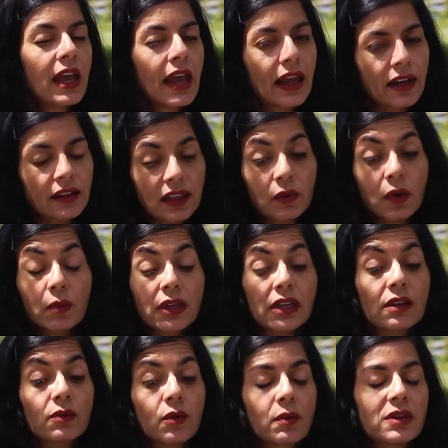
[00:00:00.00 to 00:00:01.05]
And I think
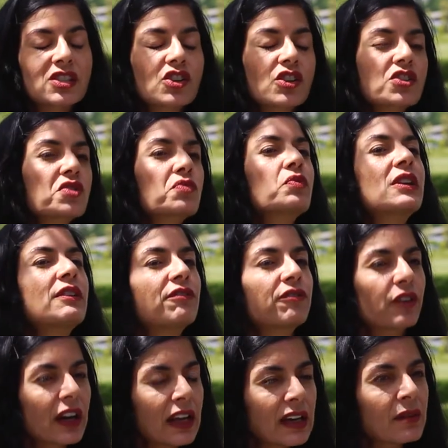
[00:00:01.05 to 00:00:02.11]
when we start to
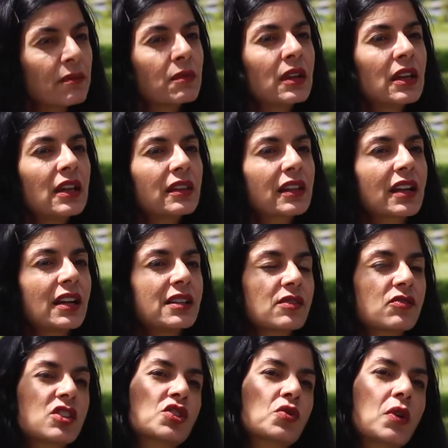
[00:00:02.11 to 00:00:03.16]
reframe the kinds
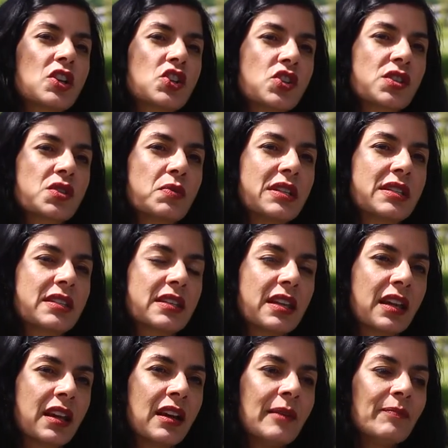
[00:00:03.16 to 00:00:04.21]
of situations we
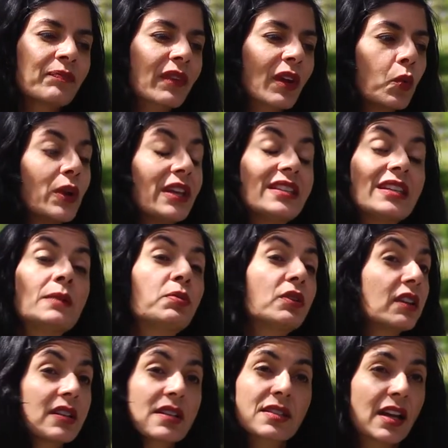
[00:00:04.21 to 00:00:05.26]
see, we
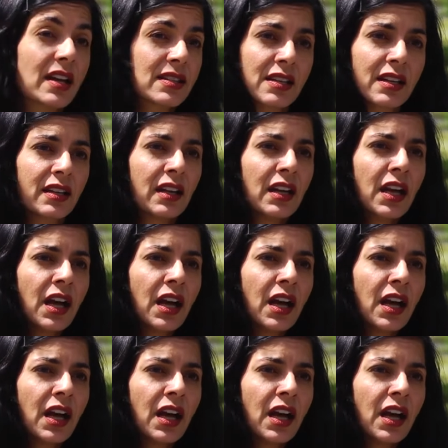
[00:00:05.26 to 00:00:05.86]
depoliticize it.